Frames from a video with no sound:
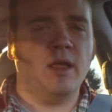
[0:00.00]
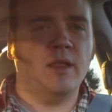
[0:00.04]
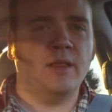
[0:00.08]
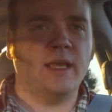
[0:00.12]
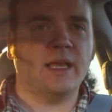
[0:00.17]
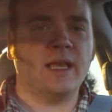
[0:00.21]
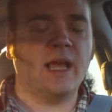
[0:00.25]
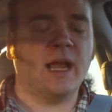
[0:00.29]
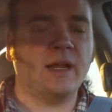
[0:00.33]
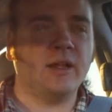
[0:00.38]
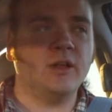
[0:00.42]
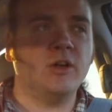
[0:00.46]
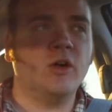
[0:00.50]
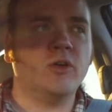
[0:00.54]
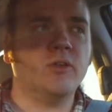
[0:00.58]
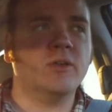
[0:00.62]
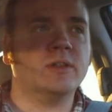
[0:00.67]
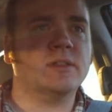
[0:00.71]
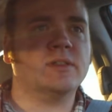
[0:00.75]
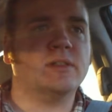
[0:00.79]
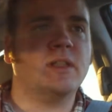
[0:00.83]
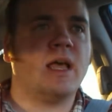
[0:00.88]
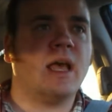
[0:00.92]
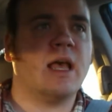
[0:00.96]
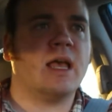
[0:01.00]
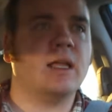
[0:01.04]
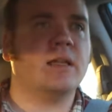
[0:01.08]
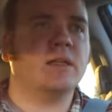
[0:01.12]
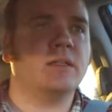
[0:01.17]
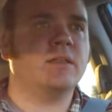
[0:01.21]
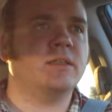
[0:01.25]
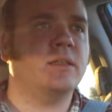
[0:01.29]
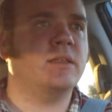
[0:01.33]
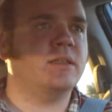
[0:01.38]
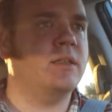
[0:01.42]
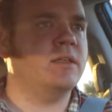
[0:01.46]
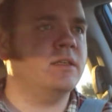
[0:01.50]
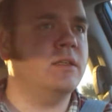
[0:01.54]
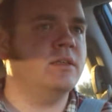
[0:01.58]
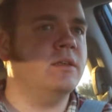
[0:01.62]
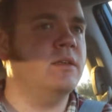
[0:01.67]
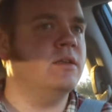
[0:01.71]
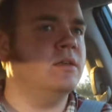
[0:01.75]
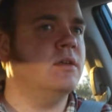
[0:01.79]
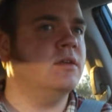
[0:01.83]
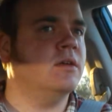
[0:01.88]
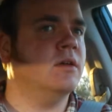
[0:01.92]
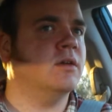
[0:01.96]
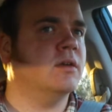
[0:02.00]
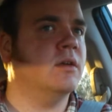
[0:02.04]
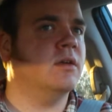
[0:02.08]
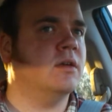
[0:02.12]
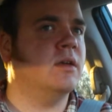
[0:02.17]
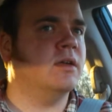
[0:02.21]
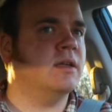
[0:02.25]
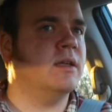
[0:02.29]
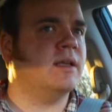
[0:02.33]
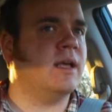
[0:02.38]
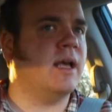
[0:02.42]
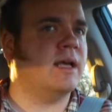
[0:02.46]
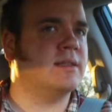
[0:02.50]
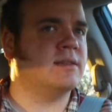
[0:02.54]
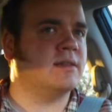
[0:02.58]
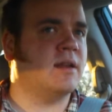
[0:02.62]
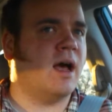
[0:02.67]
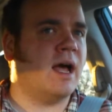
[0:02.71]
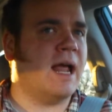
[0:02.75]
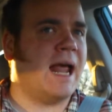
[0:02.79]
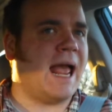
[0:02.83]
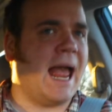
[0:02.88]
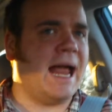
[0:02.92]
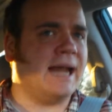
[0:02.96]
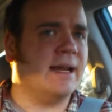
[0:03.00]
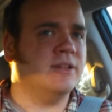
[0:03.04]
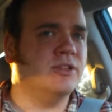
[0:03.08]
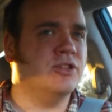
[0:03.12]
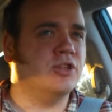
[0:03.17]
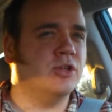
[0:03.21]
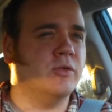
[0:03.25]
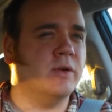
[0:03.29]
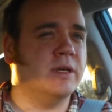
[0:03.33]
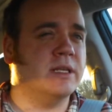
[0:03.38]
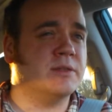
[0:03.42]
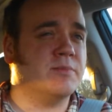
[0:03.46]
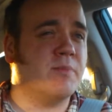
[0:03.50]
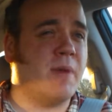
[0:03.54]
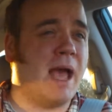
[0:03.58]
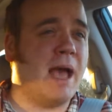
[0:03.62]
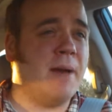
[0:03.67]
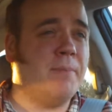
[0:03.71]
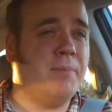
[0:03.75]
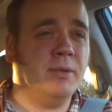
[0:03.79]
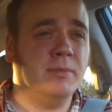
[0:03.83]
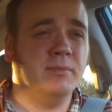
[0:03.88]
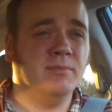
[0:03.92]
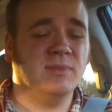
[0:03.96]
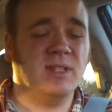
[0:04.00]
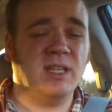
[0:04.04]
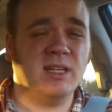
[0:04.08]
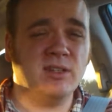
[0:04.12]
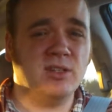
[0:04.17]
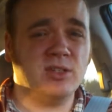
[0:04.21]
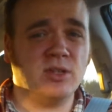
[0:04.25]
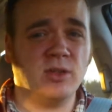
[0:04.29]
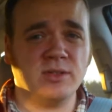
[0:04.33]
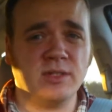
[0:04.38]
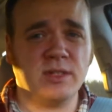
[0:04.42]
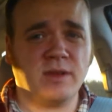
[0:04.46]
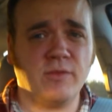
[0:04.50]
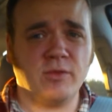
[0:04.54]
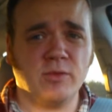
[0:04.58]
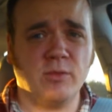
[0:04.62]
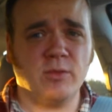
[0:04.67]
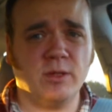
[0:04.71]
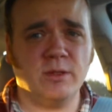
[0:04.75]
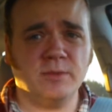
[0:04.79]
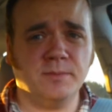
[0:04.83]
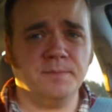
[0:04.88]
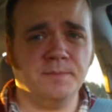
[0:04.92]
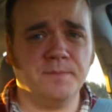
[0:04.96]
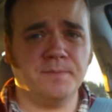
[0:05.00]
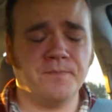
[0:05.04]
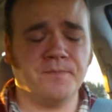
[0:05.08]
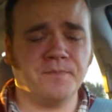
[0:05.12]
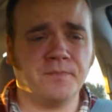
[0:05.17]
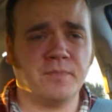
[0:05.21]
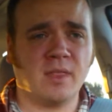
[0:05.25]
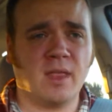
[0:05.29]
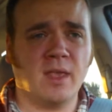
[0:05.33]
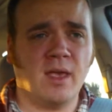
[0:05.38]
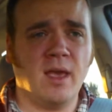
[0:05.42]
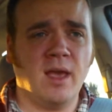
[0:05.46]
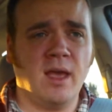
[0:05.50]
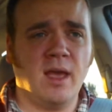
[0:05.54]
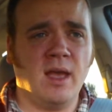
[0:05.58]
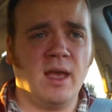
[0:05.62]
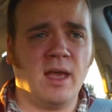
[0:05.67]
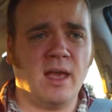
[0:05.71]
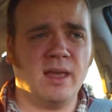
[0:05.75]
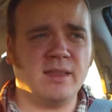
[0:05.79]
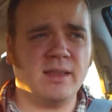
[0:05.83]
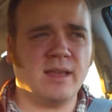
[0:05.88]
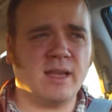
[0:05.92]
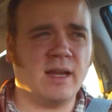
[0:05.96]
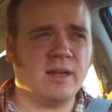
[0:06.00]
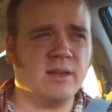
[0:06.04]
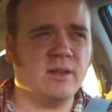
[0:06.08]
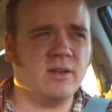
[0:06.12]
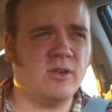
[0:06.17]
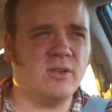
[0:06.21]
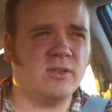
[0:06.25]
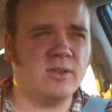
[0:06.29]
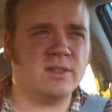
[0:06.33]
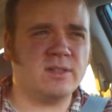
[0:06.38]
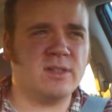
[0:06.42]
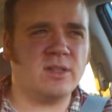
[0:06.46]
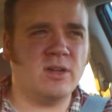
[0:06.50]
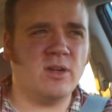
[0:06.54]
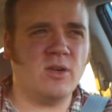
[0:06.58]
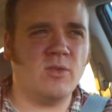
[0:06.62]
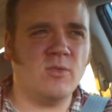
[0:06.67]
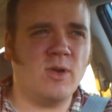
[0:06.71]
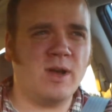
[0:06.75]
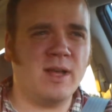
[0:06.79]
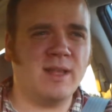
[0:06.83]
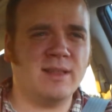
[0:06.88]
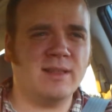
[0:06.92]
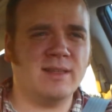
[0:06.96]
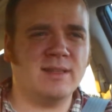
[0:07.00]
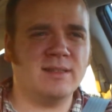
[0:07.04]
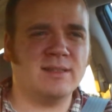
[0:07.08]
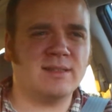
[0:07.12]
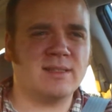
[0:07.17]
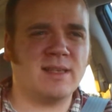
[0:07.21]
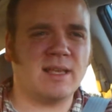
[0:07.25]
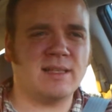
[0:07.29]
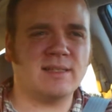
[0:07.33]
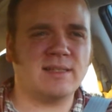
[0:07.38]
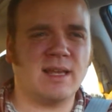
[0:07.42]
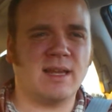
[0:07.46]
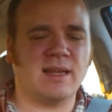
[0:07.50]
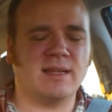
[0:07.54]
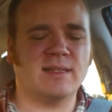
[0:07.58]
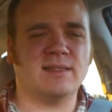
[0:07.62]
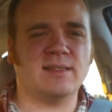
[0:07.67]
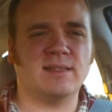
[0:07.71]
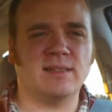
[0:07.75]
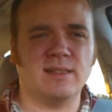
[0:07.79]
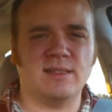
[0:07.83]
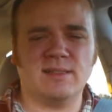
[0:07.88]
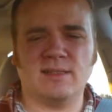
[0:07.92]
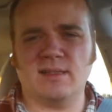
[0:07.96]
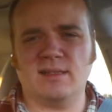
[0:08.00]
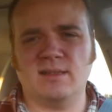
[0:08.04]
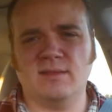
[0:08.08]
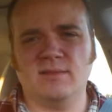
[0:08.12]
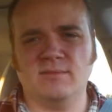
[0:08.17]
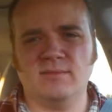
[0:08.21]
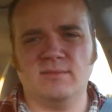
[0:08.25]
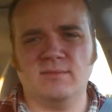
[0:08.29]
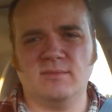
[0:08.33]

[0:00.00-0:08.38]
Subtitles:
They kind of notice that he has not added to his map that he shows everyone. And they kind of notice, you know what? This guy's kind of sleazy.